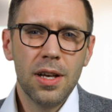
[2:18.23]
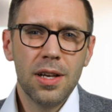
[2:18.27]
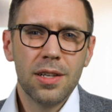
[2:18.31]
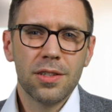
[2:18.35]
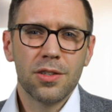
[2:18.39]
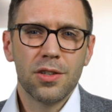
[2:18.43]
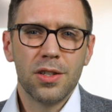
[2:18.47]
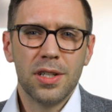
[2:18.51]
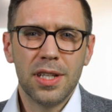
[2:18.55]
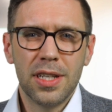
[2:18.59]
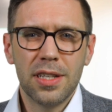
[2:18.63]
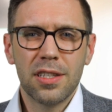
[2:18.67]

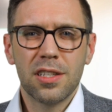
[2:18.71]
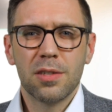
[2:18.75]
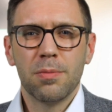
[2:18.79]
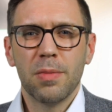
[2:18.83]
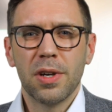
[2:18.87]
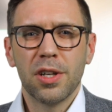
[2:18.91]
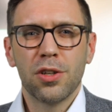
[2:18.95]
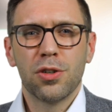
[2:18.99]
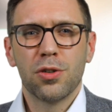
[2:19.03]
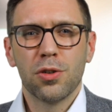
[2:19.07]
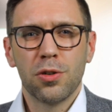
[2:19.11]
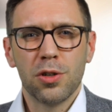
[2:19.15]
So you need to
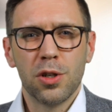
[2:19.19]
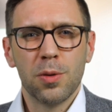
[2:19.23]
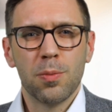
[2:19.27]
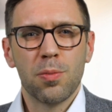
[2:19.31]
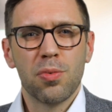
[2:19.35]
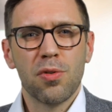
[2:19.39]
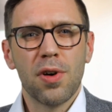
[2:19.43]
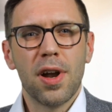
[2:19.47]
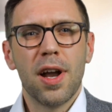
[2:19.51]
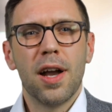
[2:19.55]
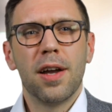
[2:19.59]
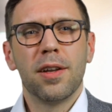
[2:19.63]
make sure your
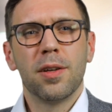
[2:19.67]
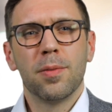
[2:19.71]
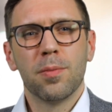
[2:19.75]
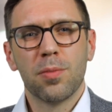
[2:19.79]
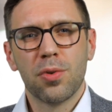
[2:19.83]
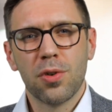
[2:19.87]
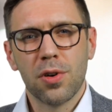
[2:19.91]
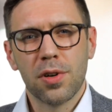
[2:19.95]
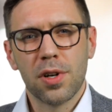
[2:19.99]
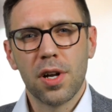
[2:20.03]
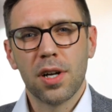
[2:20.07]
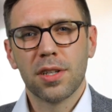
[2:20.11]
brand and
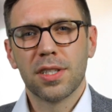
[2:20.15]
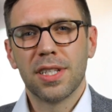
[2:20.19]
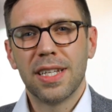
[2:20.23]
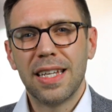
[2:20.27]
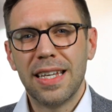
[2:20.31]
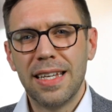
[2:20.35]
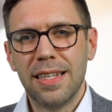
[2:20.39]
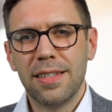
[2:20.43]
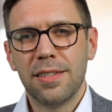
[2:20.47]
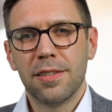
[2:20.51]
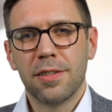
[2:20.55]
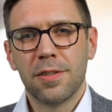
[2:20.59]
product are
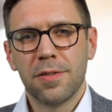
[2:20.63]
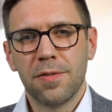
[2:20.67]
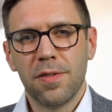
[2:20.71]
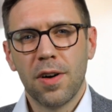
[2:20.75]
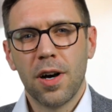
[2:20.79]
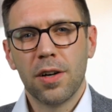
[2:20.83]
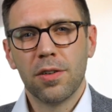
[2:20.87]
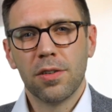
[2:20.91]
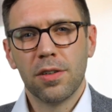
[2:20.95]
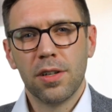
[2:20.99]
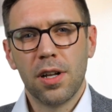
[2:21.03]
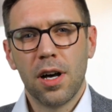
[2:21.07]
easy to
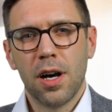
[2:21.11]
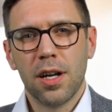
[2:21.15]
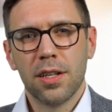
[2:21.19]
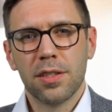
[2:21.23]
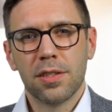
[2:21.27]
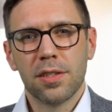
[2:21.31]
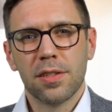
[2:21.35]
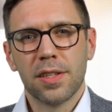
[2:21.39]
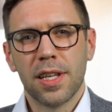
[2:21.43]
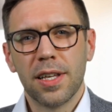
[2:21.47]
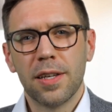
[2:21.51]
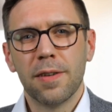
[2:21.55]
find online
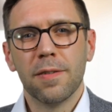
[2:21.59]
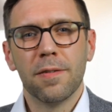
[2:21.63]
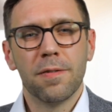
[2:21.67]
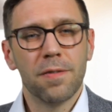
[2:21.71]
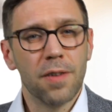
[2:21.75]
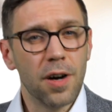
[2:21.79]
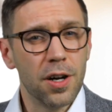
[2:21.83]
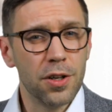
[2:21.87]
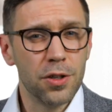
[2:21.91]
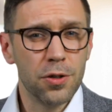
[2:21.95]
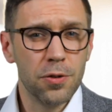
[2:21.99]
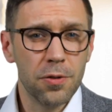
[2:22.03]
so they can
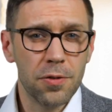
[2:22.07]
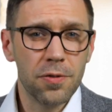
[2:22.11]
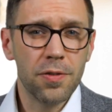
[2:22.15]
find you